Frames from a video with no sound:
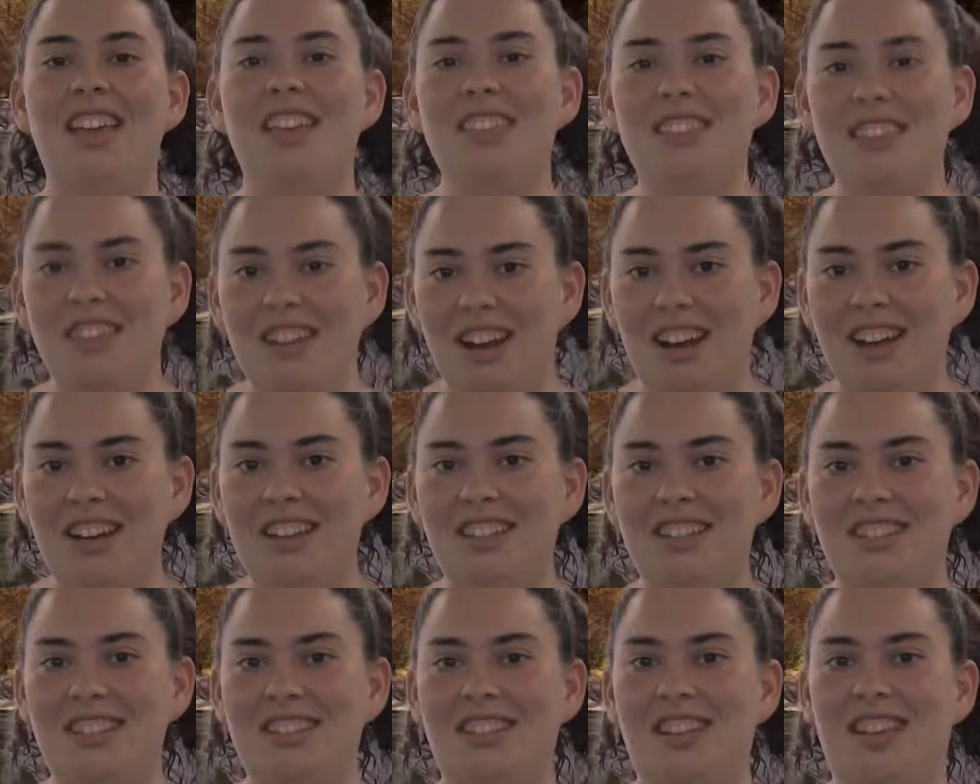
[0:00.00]
In the
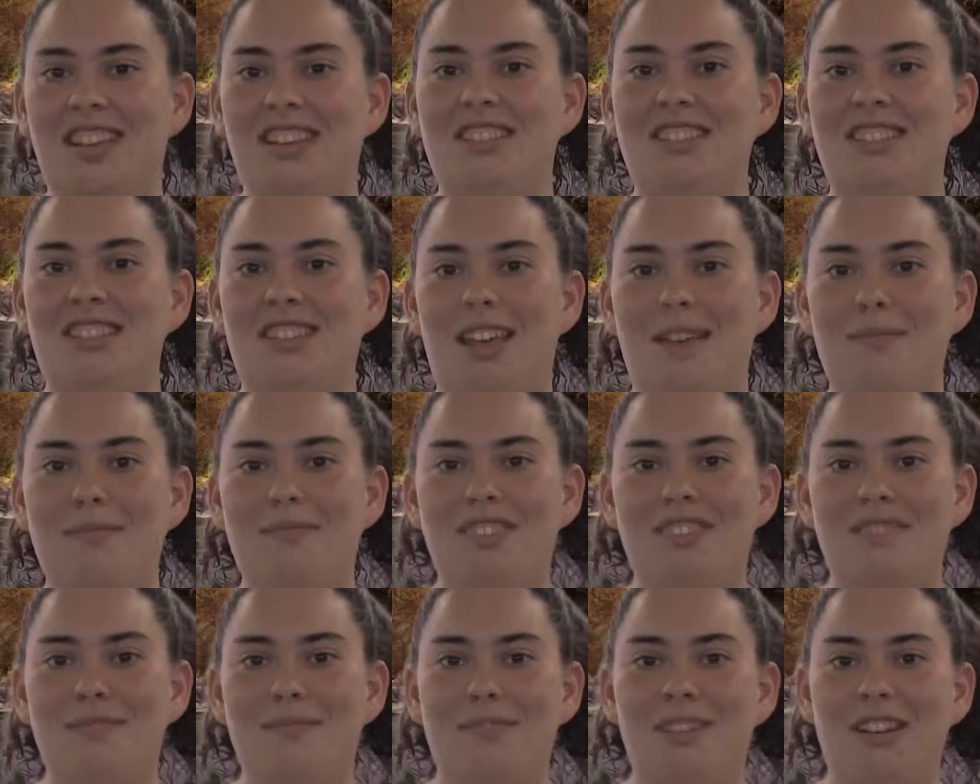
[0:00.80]
United States,
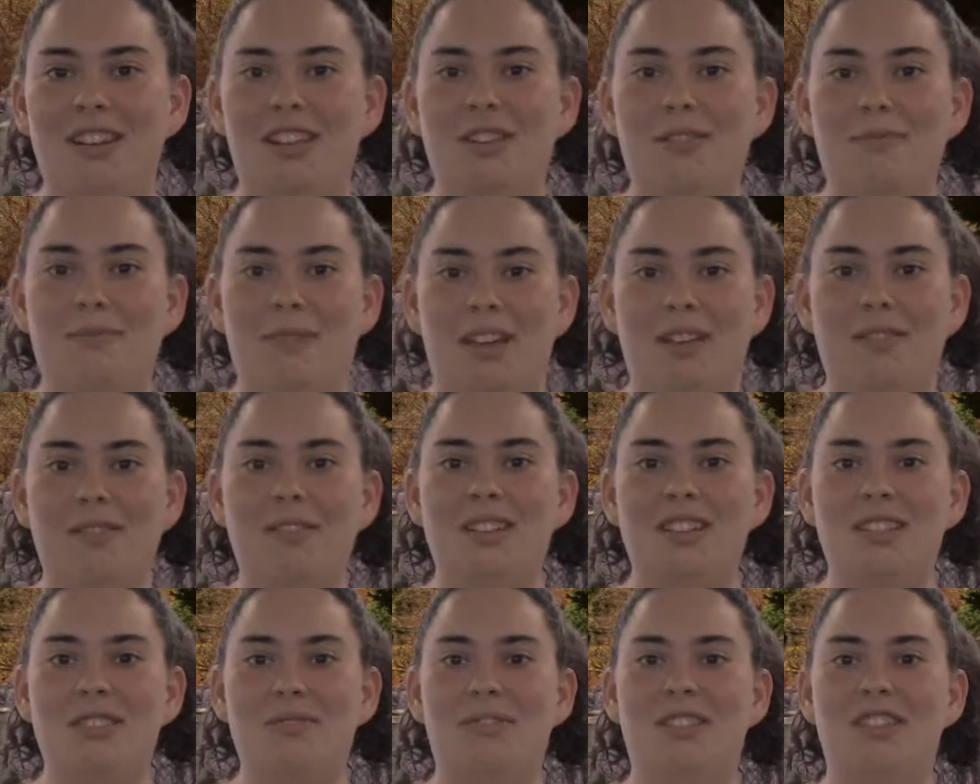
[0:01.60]
dams have been a
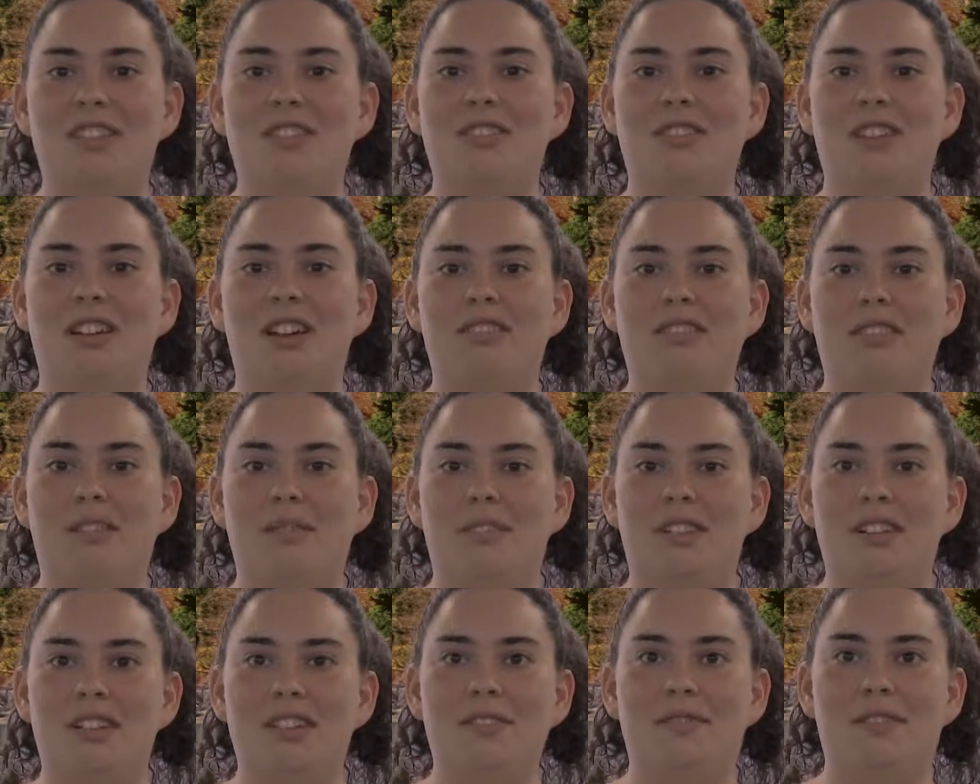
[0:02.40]
ubiquitous feature on
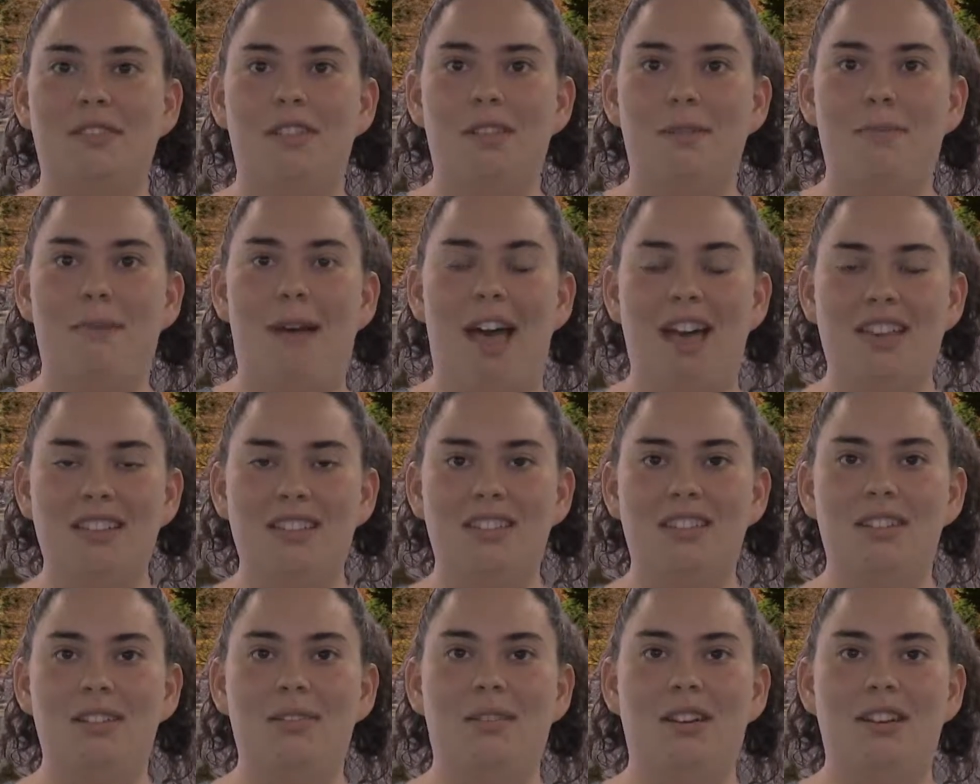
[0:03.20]
rivers for the
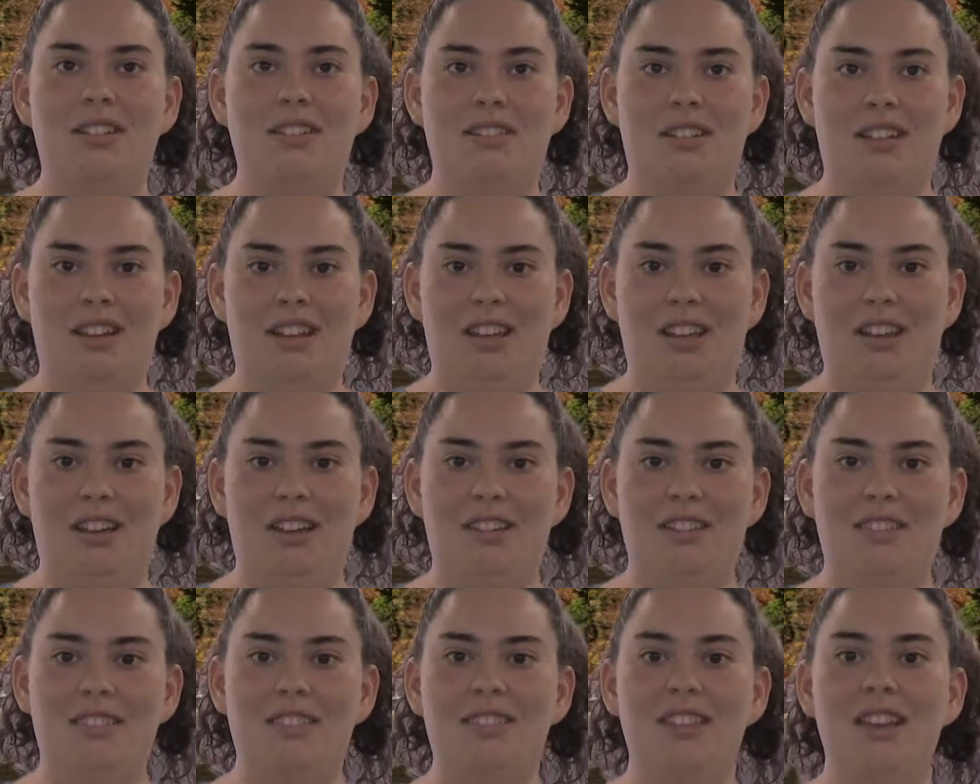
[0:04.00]
past 200
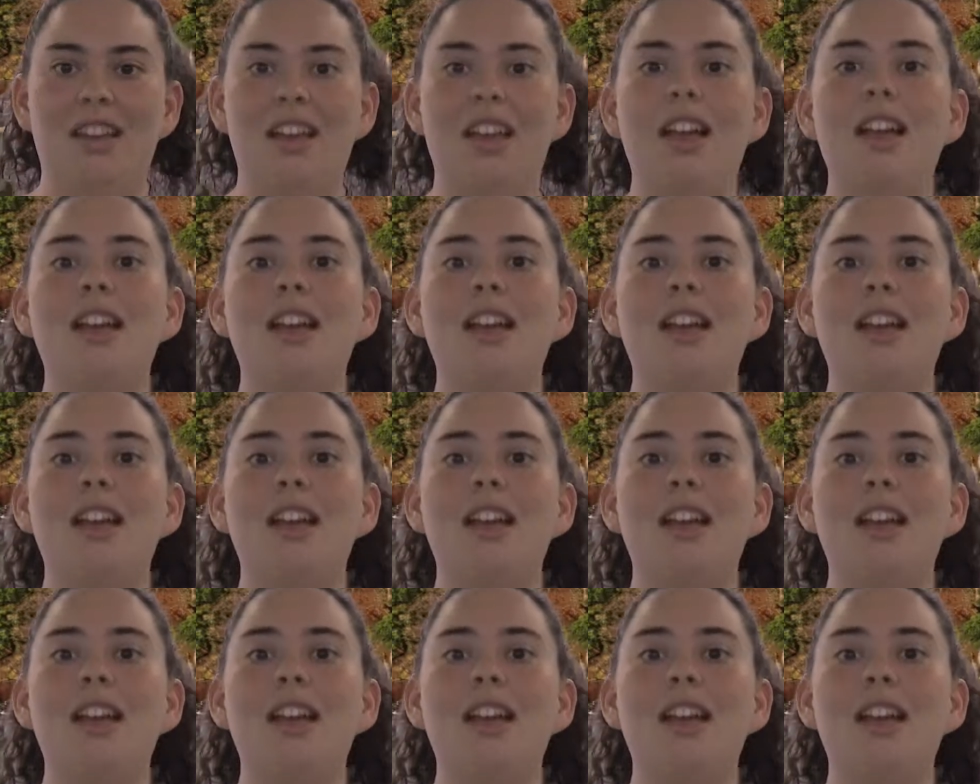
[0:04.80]
years.